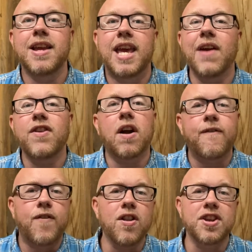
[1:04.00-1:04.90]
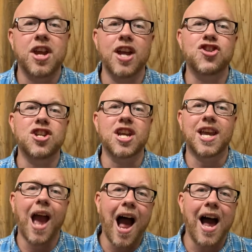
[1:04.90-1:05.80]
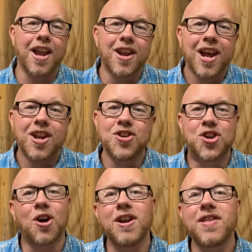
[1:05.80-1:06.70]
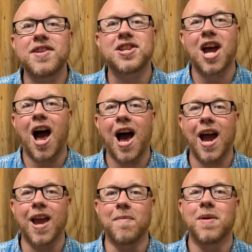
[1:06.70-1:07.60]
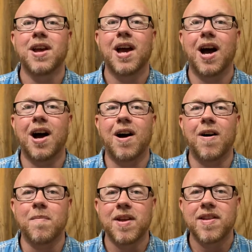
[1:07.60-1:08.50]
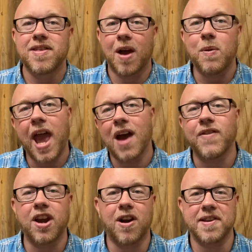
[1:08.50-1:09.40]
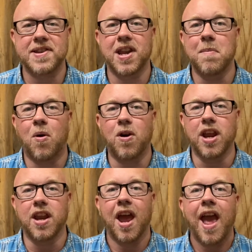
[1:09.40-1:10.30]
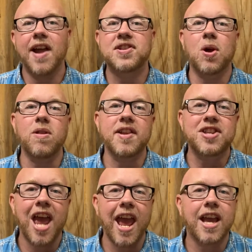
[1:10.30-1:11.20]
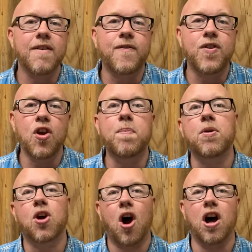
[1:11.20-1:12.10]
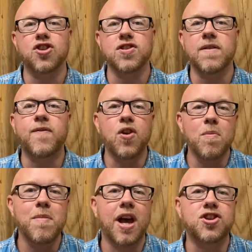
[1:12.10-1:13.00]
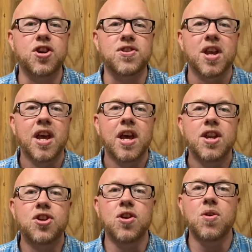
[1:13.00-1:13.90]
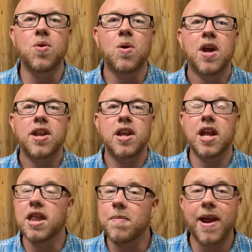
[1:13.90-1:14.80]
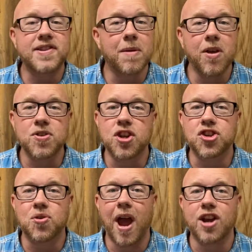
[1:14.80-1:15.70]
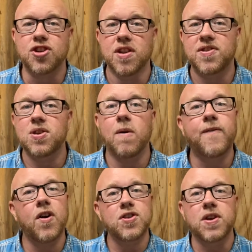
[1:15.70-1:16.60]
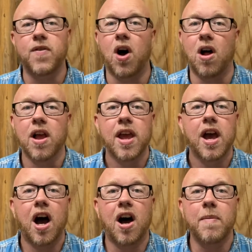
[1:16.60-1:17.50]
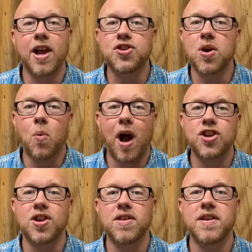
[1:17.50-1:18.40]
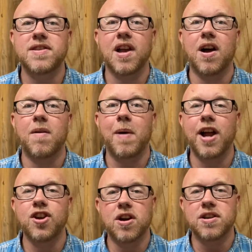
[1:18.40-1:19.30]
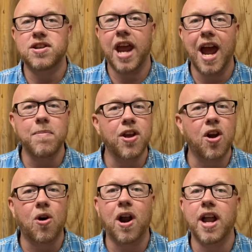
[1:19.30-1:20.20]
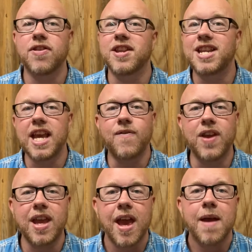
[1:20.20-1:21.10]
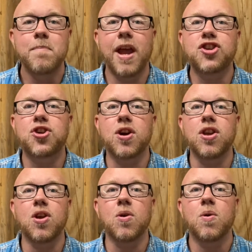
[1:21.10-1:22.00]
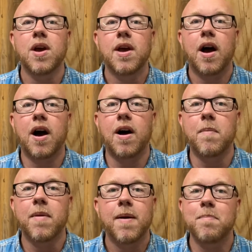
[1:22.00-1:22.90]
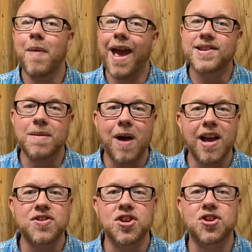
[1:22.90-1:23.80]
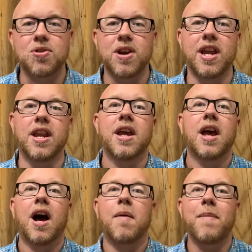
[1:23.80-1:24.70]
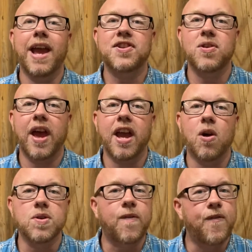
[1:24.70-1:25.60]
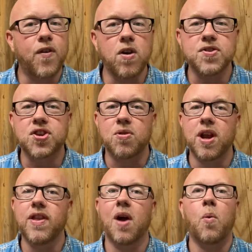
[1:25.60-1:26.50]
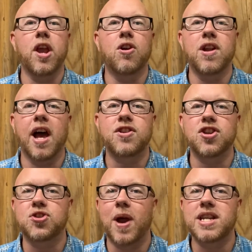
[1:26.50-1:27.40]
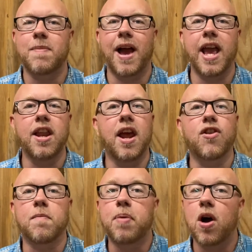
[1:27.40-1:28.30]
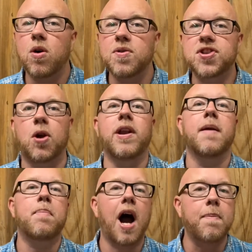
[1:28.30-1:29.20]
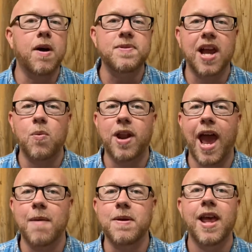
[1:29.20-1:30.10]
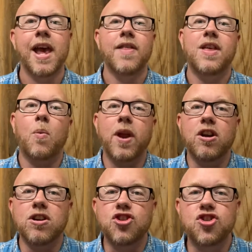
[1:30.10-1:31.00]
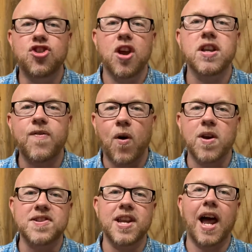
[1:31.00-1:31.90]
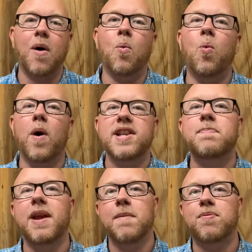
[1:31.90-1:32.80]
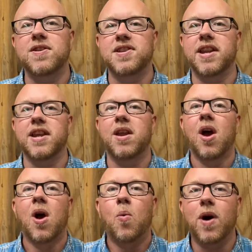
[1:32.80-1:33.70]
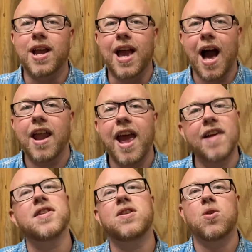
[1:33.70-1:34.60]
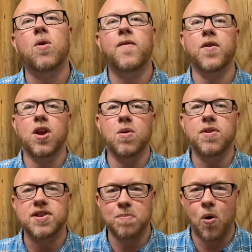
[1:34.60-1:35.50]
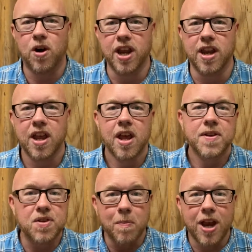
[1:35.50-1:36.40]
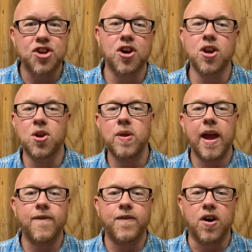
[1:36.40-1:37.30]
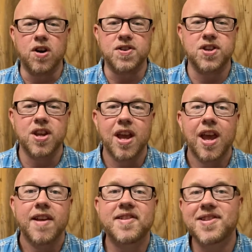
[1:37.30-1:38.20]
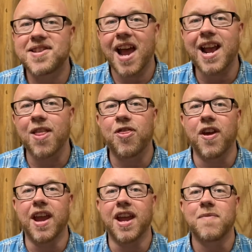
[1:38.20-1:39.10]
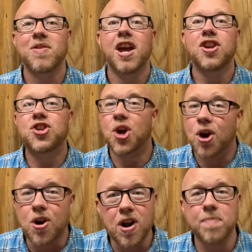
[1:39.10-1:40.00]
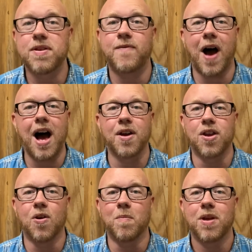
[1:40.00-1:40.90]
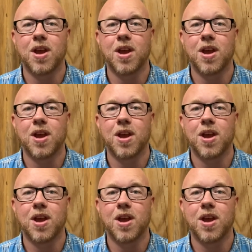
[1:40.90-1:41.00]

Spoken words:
giving our full attention to God during this time that we have here on a Sunday morning. And so let's take a few precautions, a few measures to eliminate some of those distractions. So first of all, as you're watching this on your tablet or on the TV, make sure you maximize the screen. Make it so that it goes full screen. That way you're not distracted by any other posts or any pop-ups that would happen. That way you're just focusing on what's being presented, what God has in store for you this morning. So make sure you do that first. Second thing, turn up the volume.